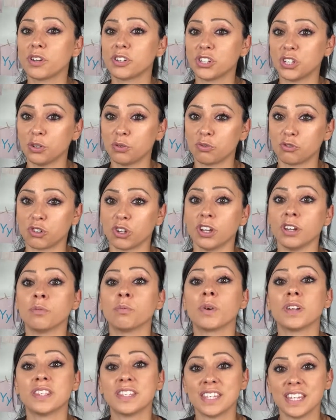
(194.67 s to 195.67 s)
children
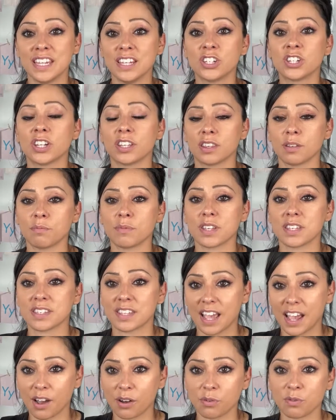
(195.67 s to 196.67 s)
when teaching them the
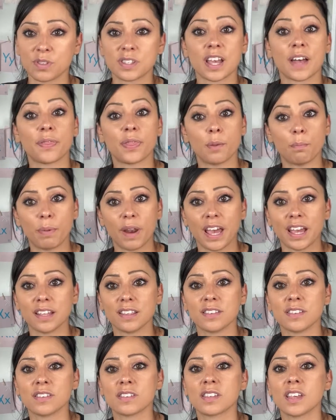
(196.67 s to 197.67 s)
sounds and the
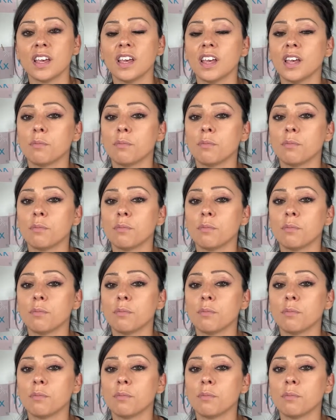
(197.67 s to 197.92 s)
blends,